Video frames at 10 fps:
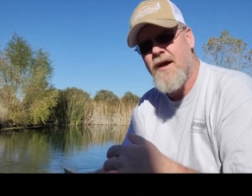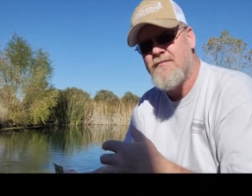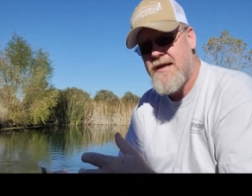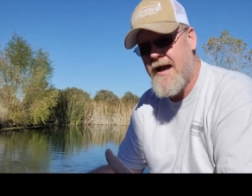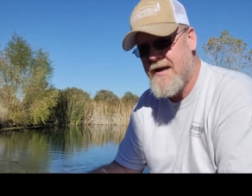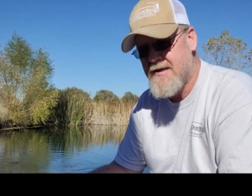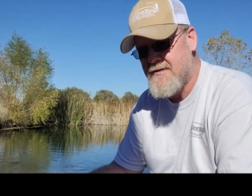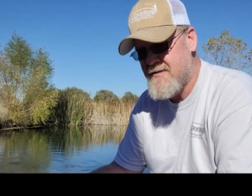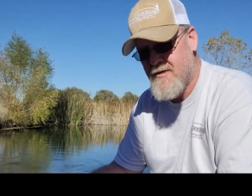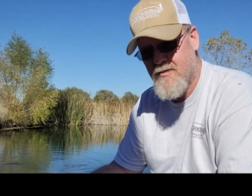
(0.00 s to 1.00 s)
when I'm tying,
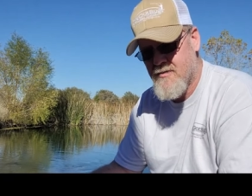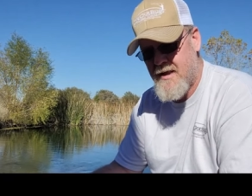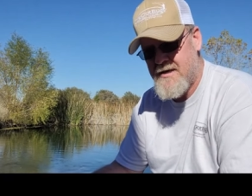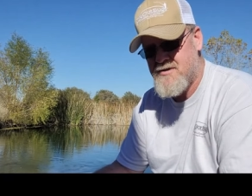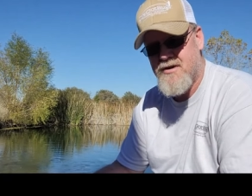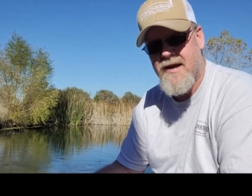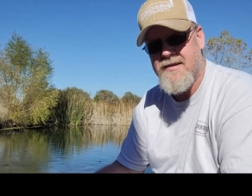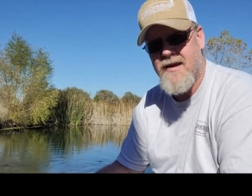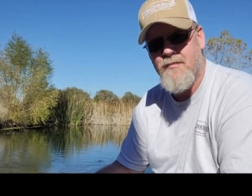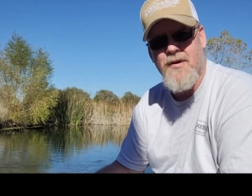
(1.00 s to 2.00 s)
you know, last year I
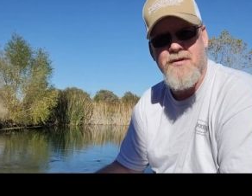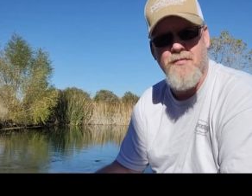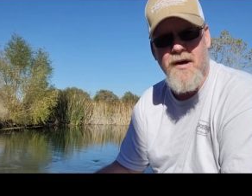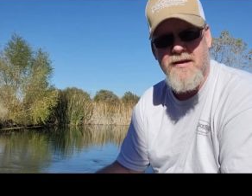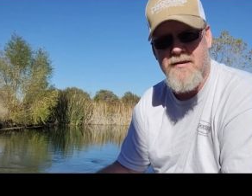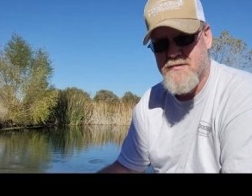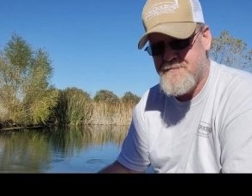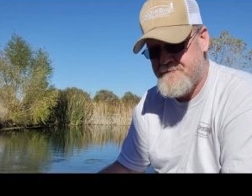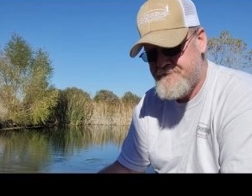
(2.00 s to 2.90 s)
tied a bunch of bucktails,